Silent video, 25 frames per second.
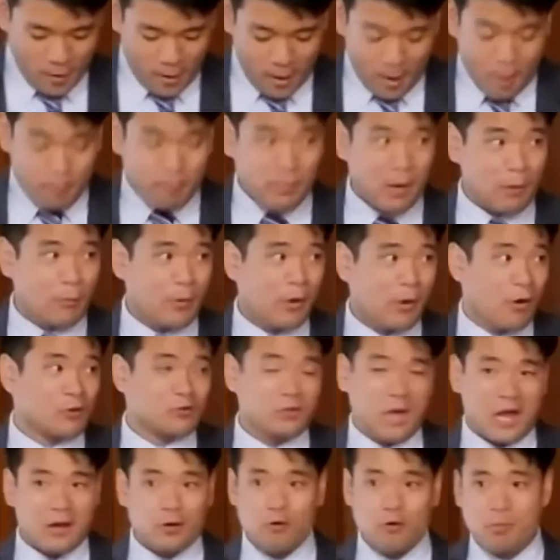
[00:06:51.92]
But we are
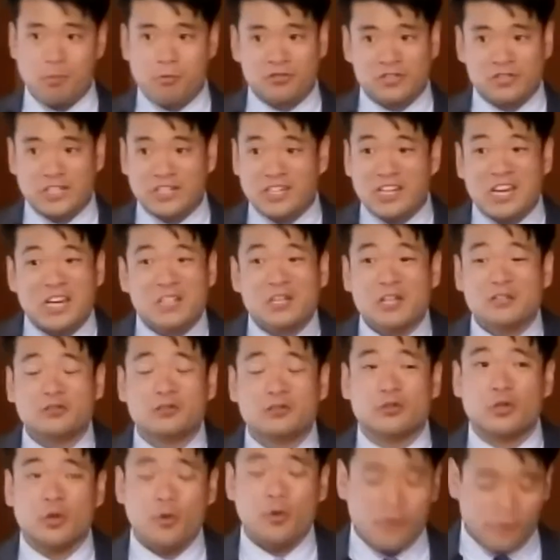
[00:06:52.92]
underrepresented in a
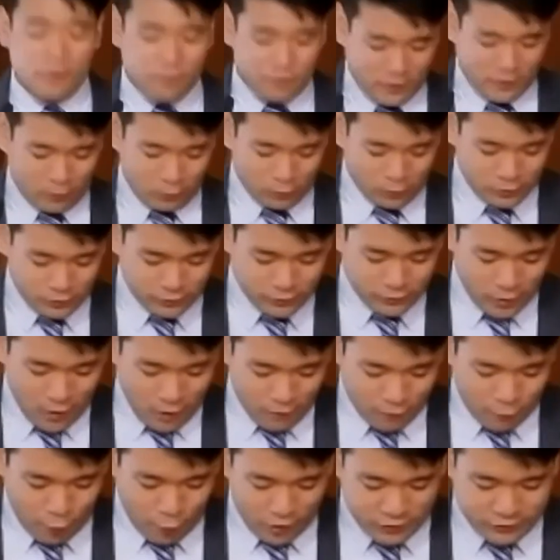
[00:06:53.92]
slew of fields.
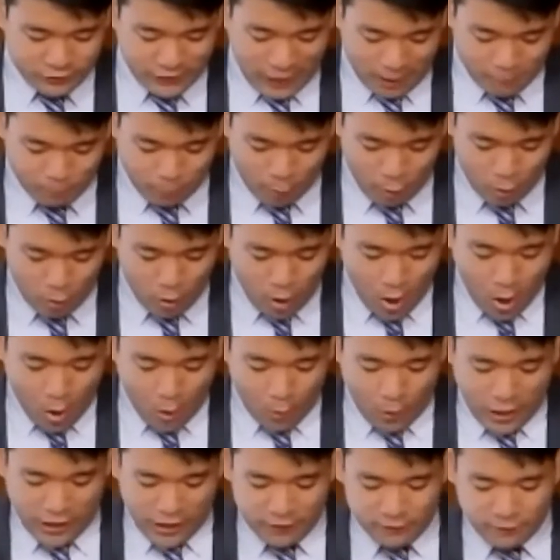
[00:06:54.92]
For example,
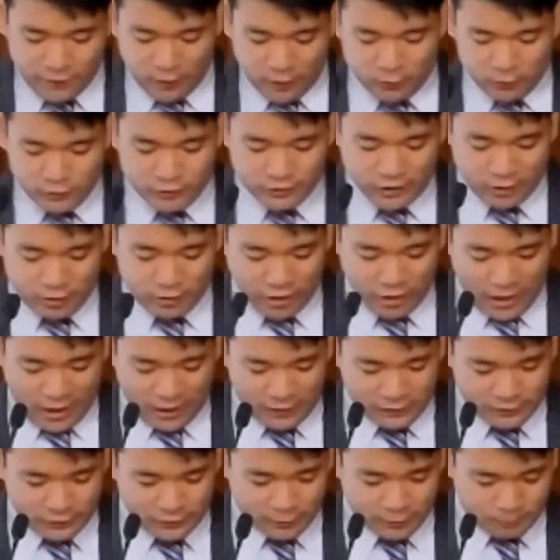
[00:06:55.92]
in fields such as